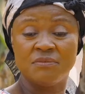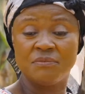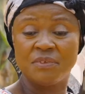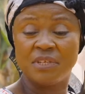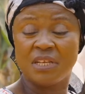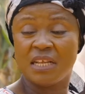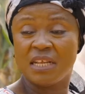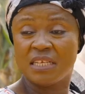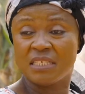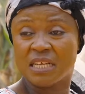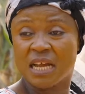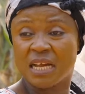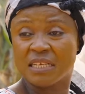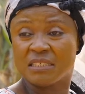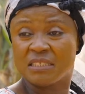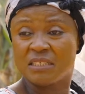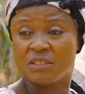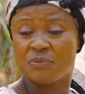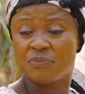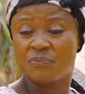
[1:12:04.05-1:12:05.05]
village as
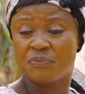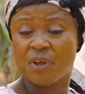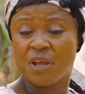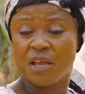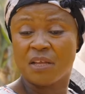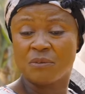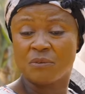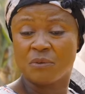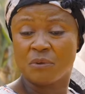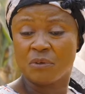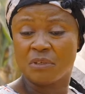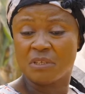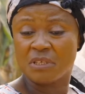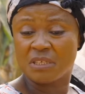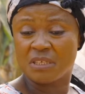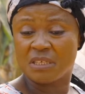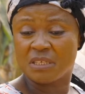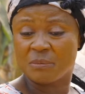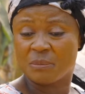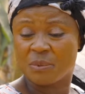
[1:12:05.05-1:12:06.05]
if
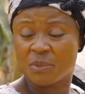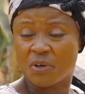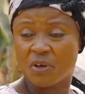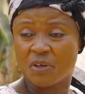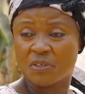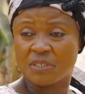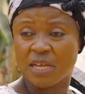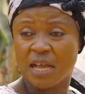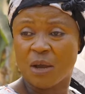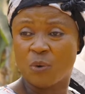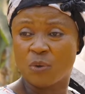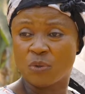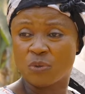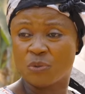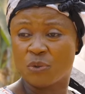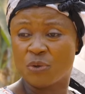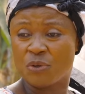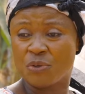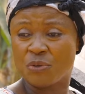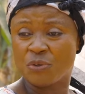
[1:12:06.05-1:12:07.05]
Torikin because I was
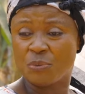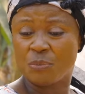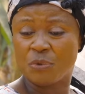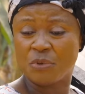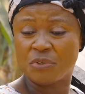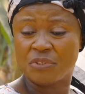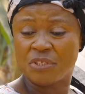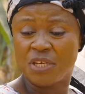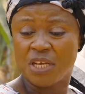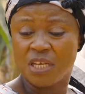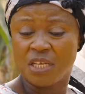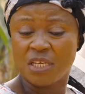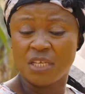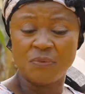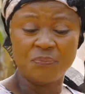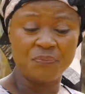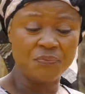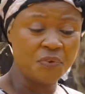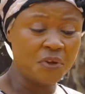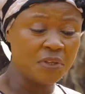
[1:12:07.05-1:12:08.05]
owing you money.
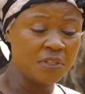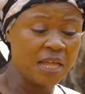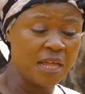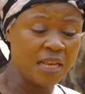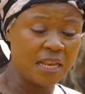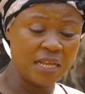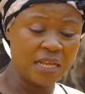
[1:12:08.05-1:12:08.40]
If not, that